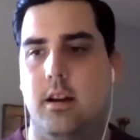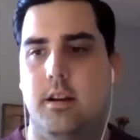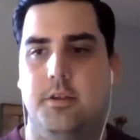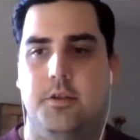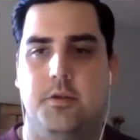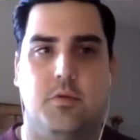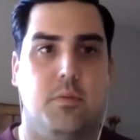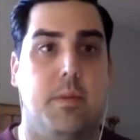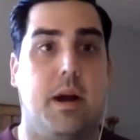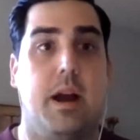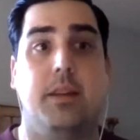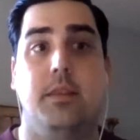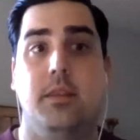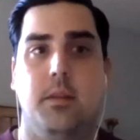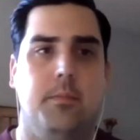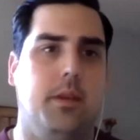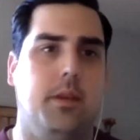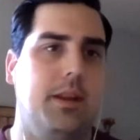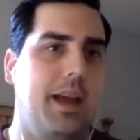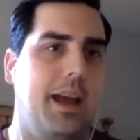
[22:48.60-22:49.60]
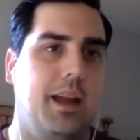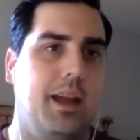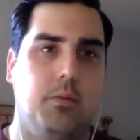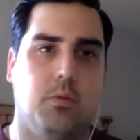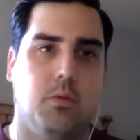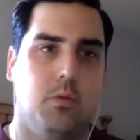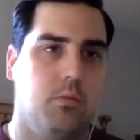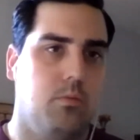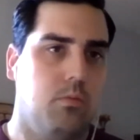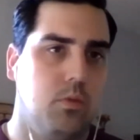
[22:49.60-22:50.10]
to remind them that, hey,
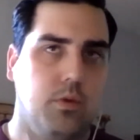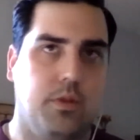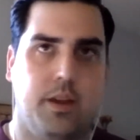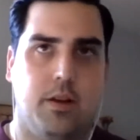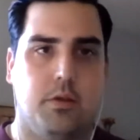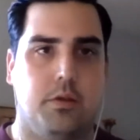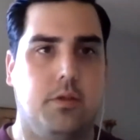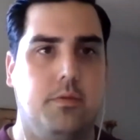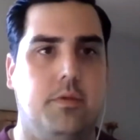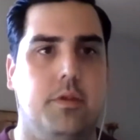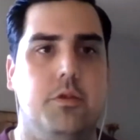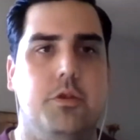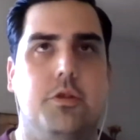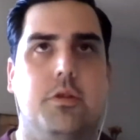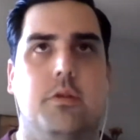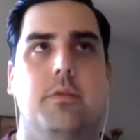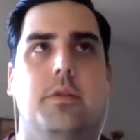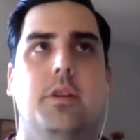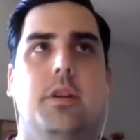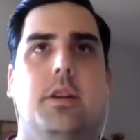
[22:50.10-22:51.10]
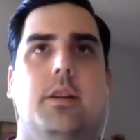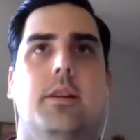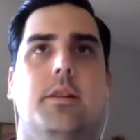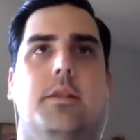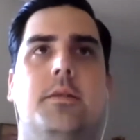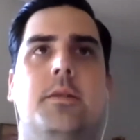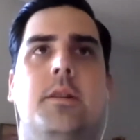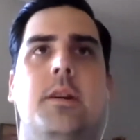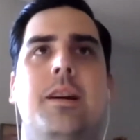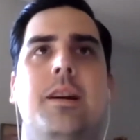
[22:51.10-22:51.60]
we're there in the future if you need
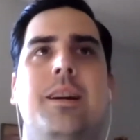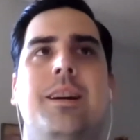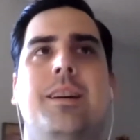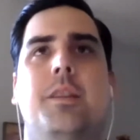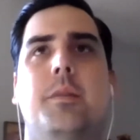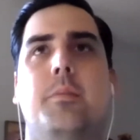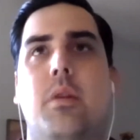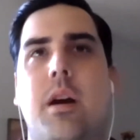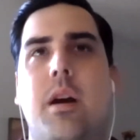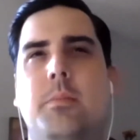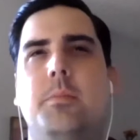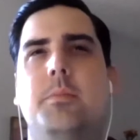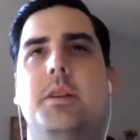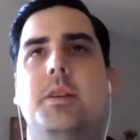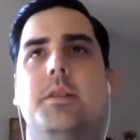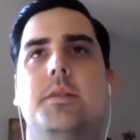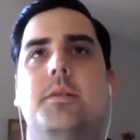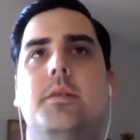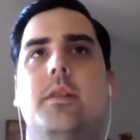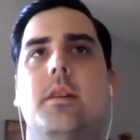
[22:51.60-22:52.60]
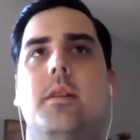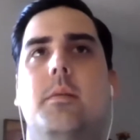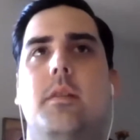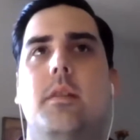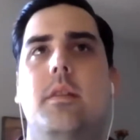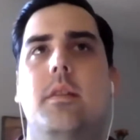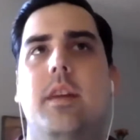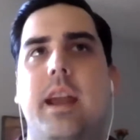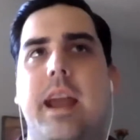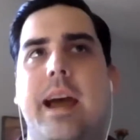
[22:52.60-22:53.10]
us. The problem is they
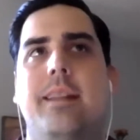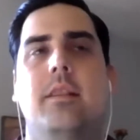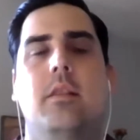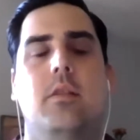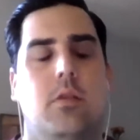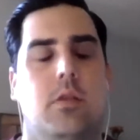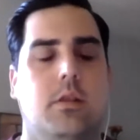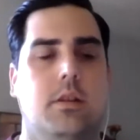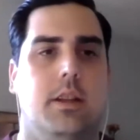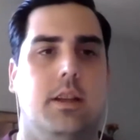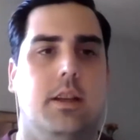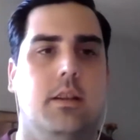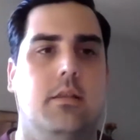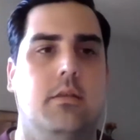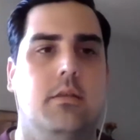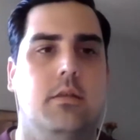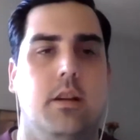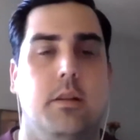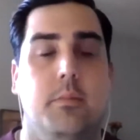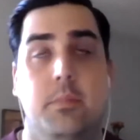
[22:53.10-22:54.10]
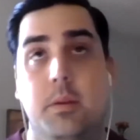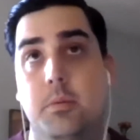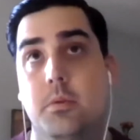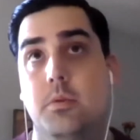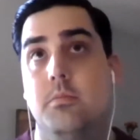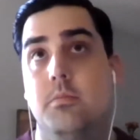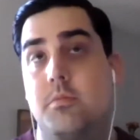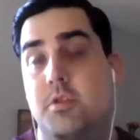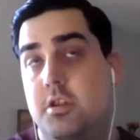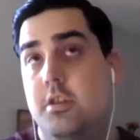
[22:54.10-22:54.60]
haven't logged in, and people
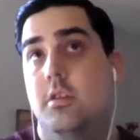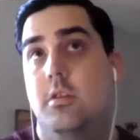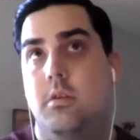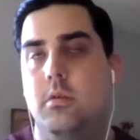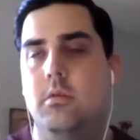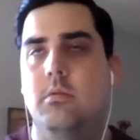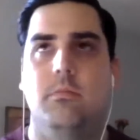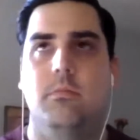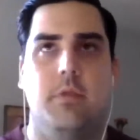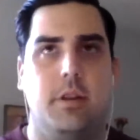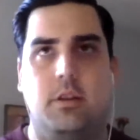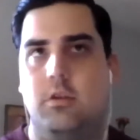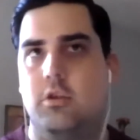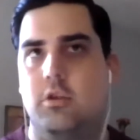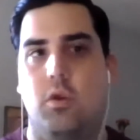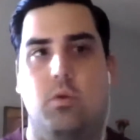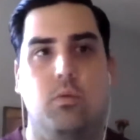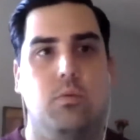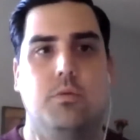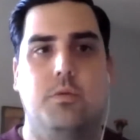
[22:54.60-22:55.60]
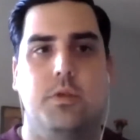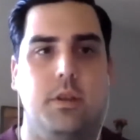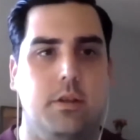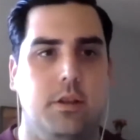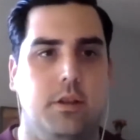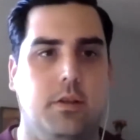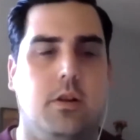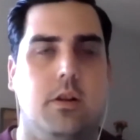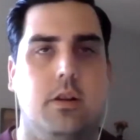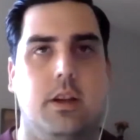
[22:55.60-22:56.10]
still don't routinely
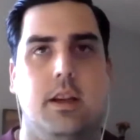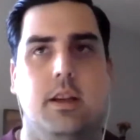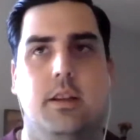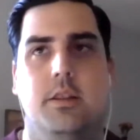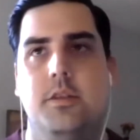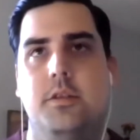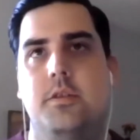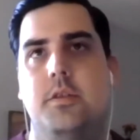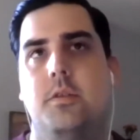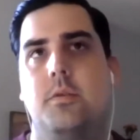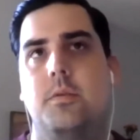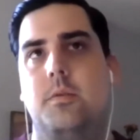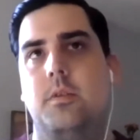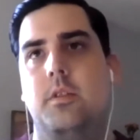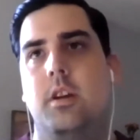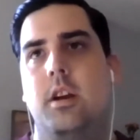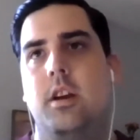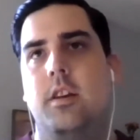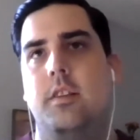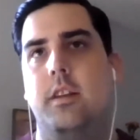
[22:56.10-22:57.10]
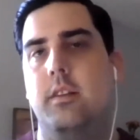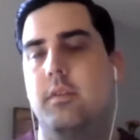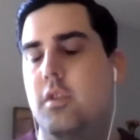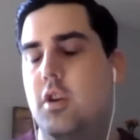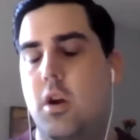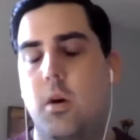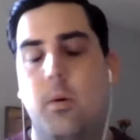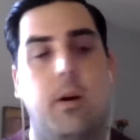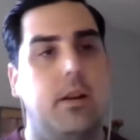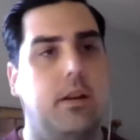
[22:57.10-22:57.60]
log in. So they have
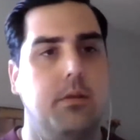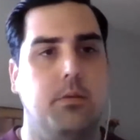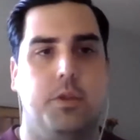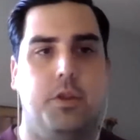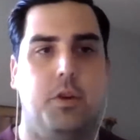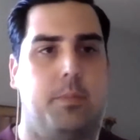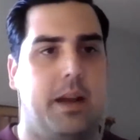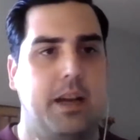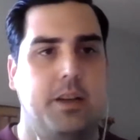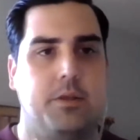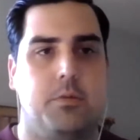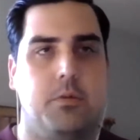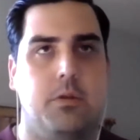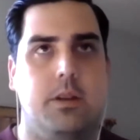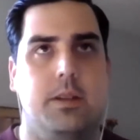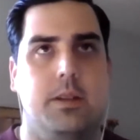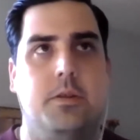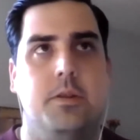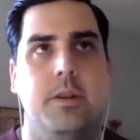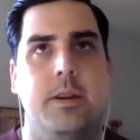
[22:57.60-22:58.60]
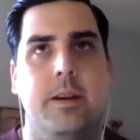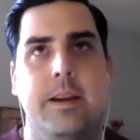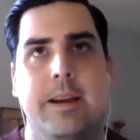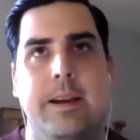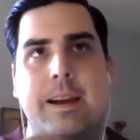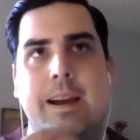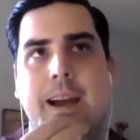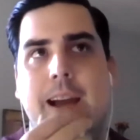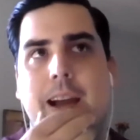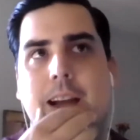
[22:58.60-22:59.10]
no idea what their password is.
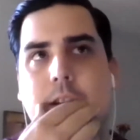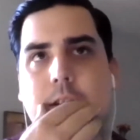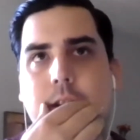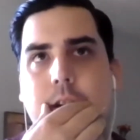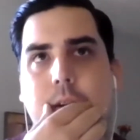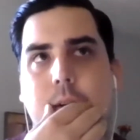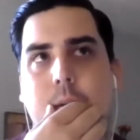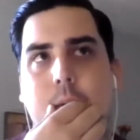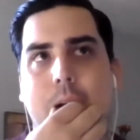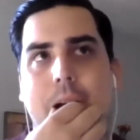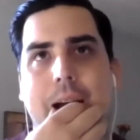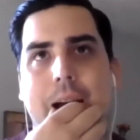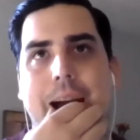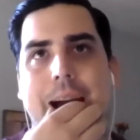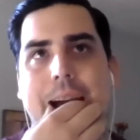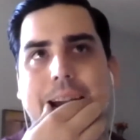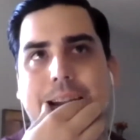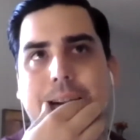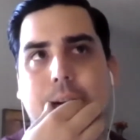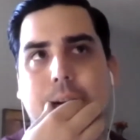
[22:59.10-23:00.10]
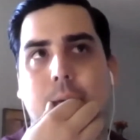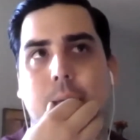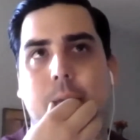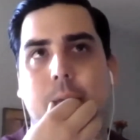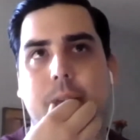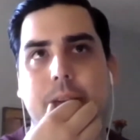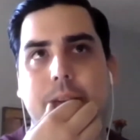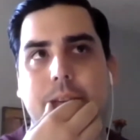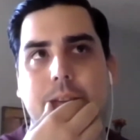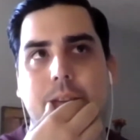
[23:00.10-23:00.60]
And so,
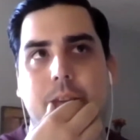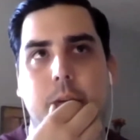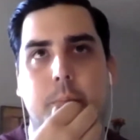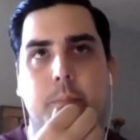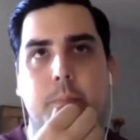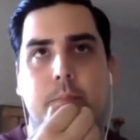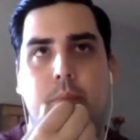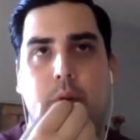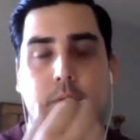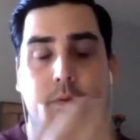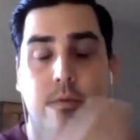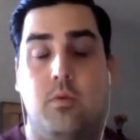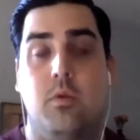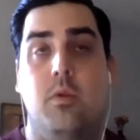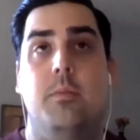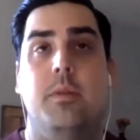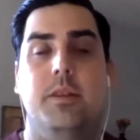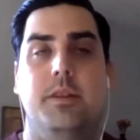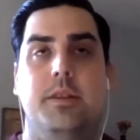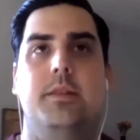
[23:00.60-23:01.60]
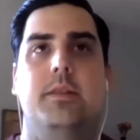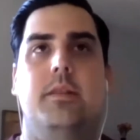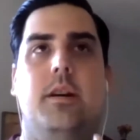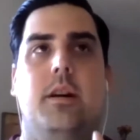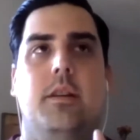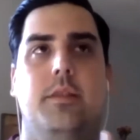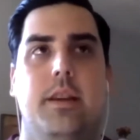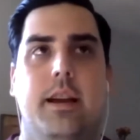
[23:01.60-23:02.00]
the performance on the